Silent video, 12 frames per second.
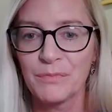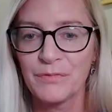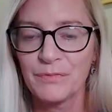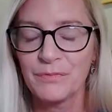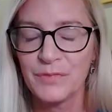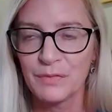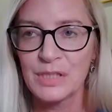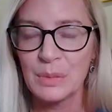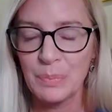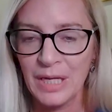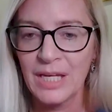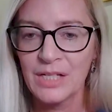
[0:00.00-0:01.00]
50
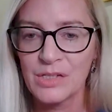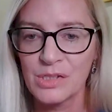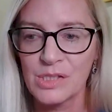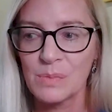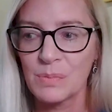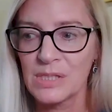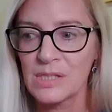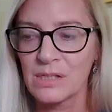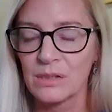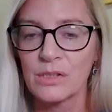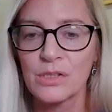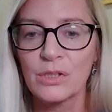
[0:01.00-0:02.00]
pages, but
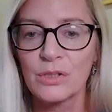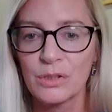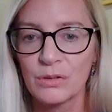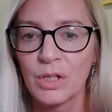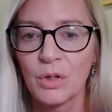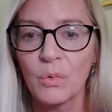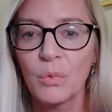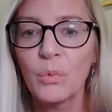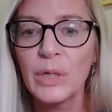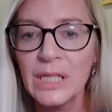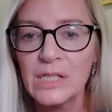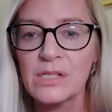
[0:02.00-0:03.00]
still, it took her
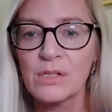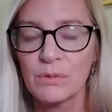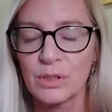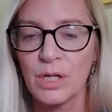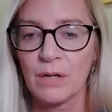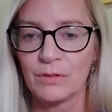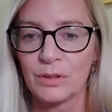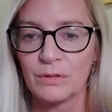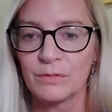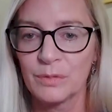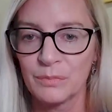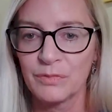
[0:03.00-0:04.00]
weeks to
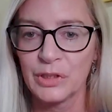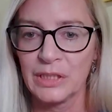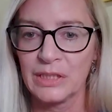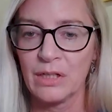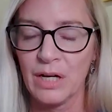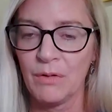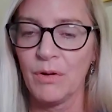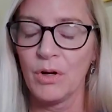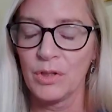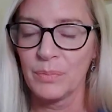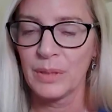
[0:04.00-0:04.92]
recover from filling out all the